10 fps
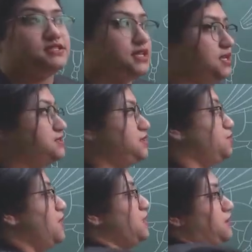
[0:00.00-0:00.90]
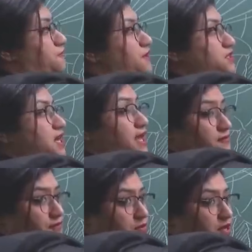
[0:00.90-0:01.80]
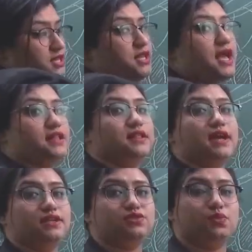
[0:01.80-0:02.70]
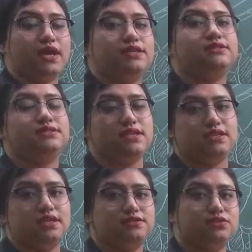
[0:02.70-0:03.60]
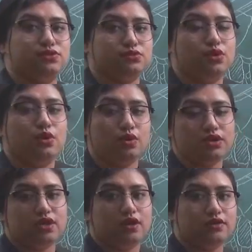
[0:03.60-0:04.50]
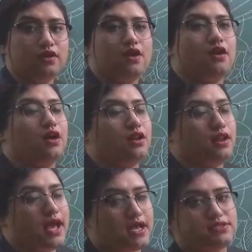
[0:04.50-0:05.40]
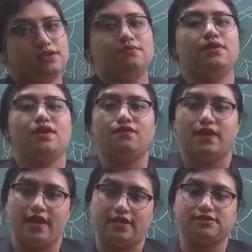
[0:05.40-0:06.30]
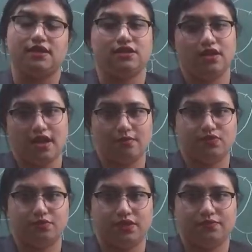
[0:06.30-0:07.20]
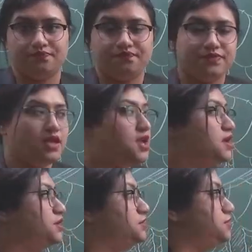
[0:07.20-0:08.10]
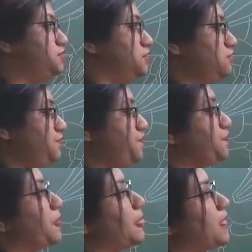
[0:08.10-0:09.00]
she is the only fertile female, and that is why she needs to hold on a large number of eggs in her abdomen. So